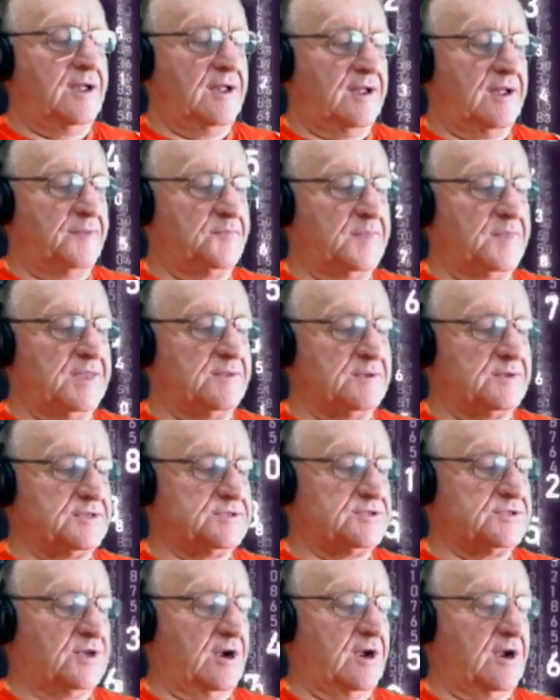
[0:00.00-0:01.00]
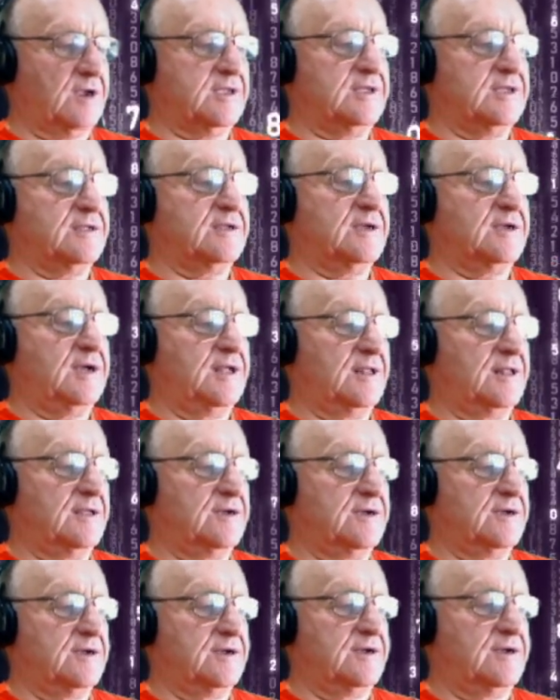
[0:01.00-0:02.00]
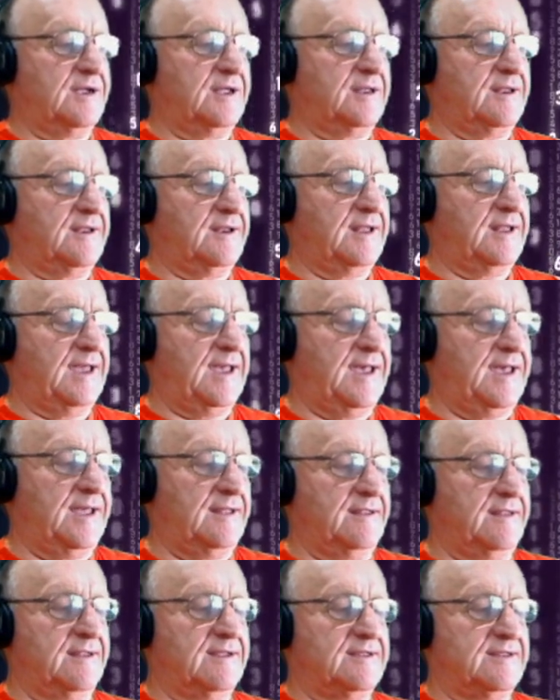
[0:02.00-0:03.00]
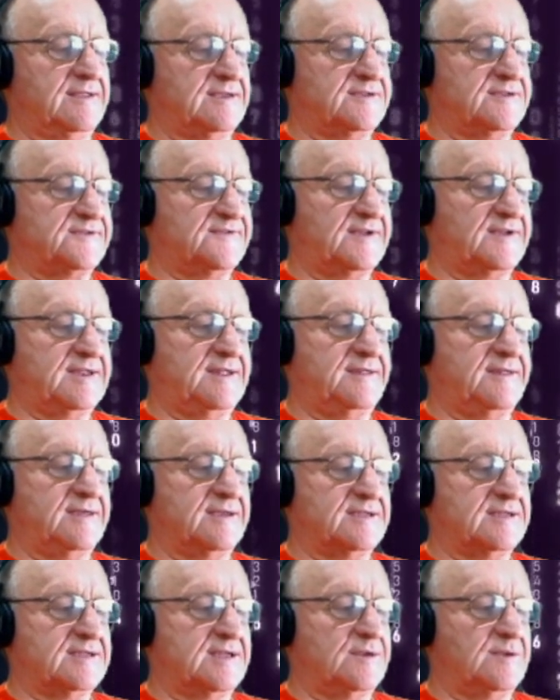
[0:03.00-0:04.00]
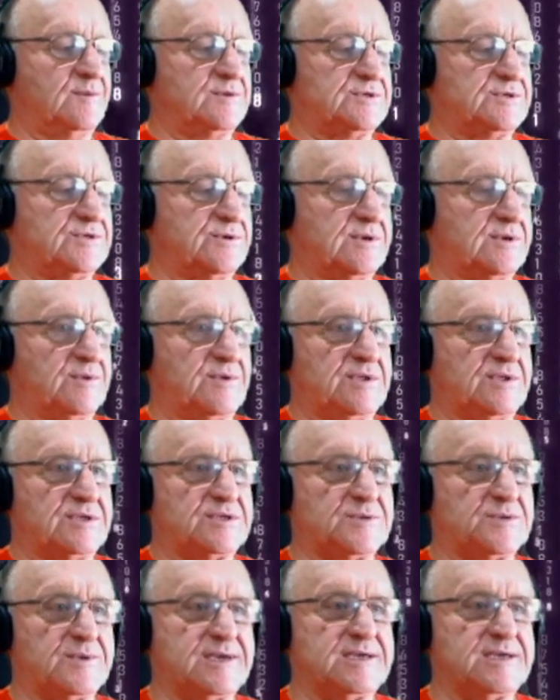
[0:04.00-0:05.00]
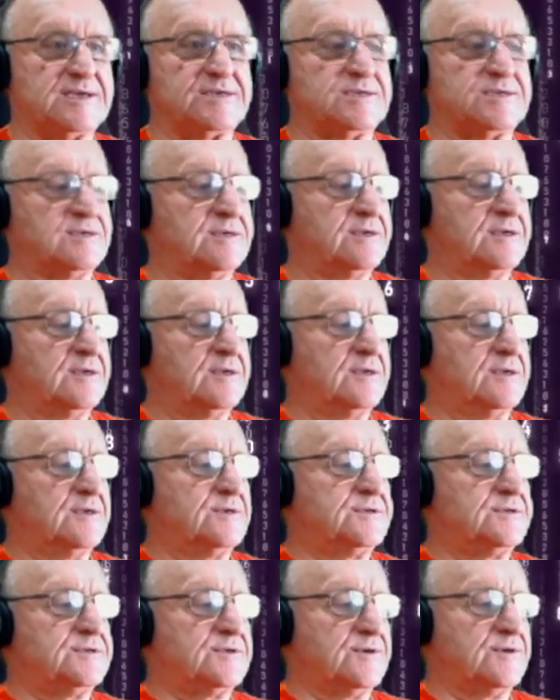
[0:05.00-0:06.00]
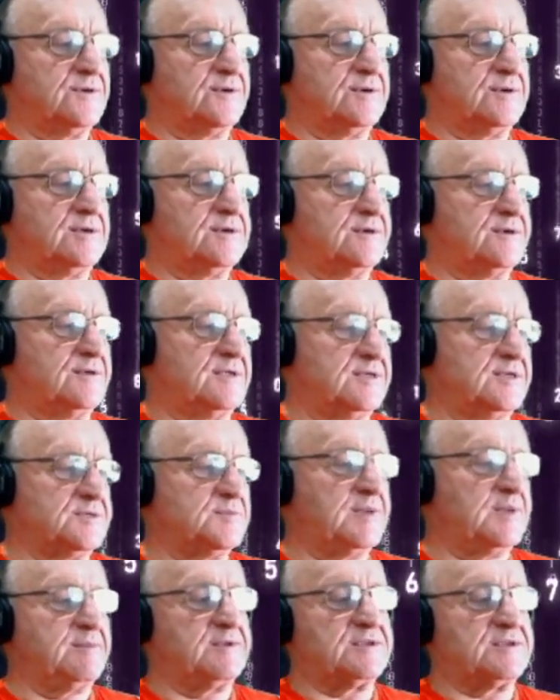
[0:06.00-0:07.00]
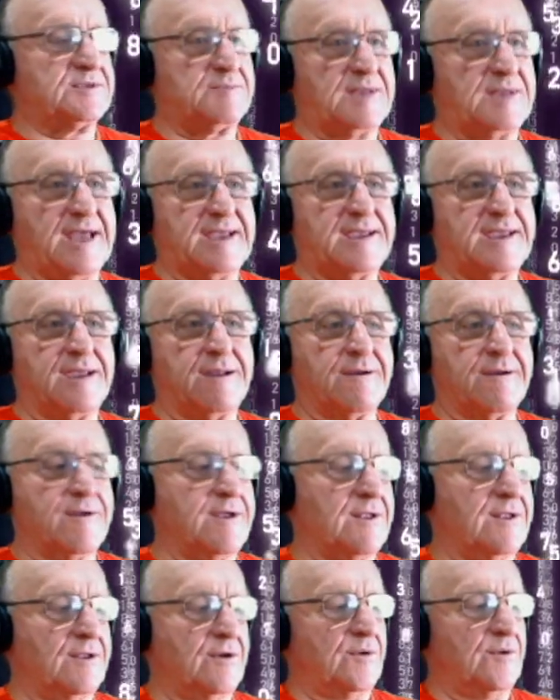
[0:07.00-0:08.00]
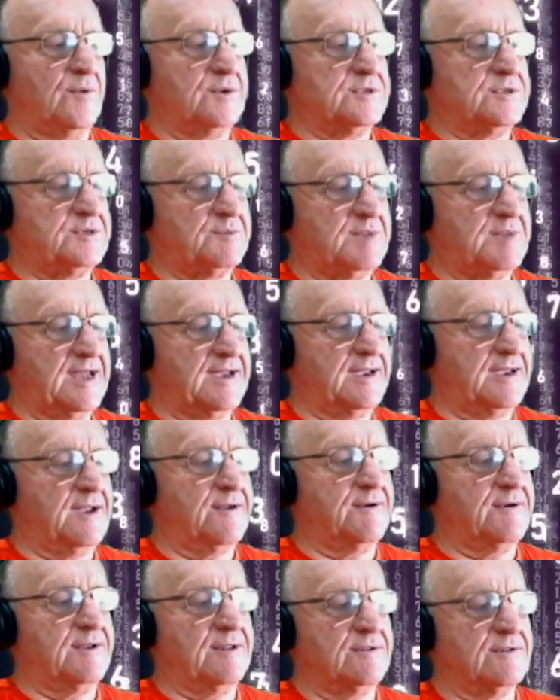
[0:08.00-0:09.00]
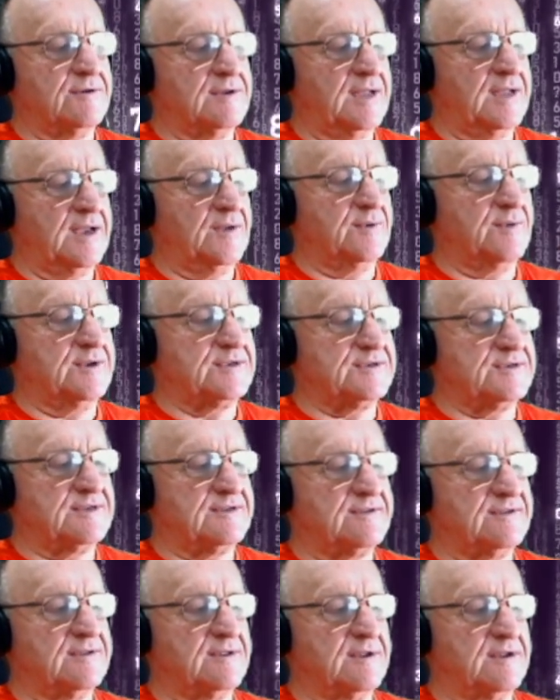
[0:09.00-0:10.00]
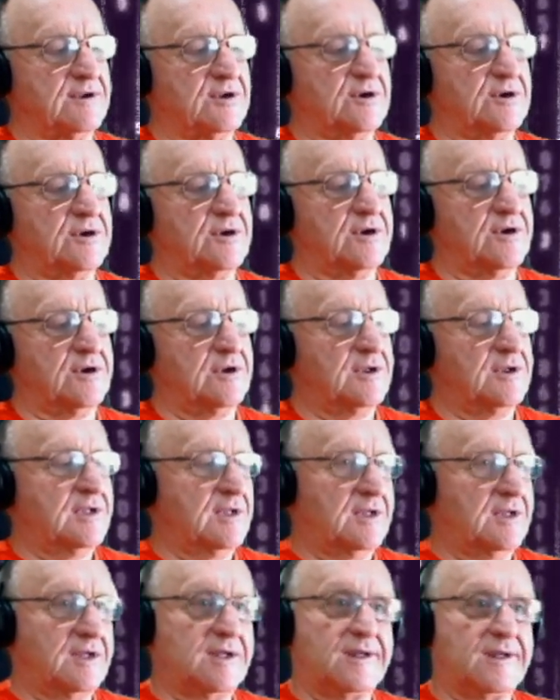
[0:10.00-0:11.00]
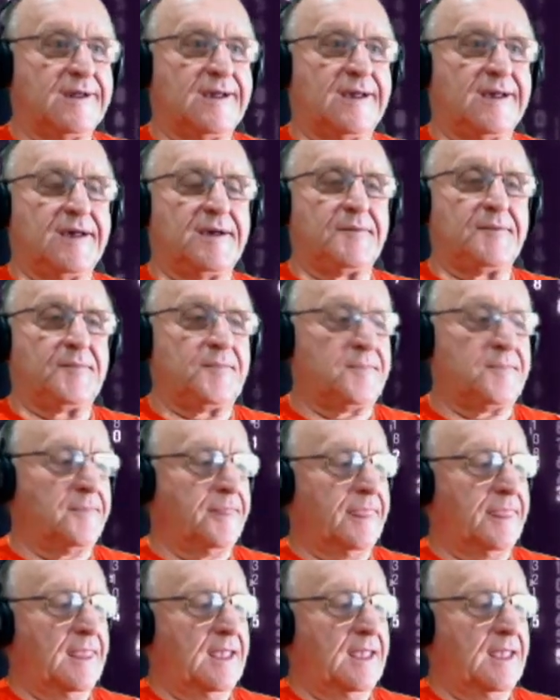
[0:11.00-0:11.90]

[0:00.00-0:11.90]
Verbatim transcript: Um, it was dark in color, and it had this funny thing that it was doing with its wings. So here it is, maybe it's a black heron, or what does a black heron look like? Where does it occur? Um,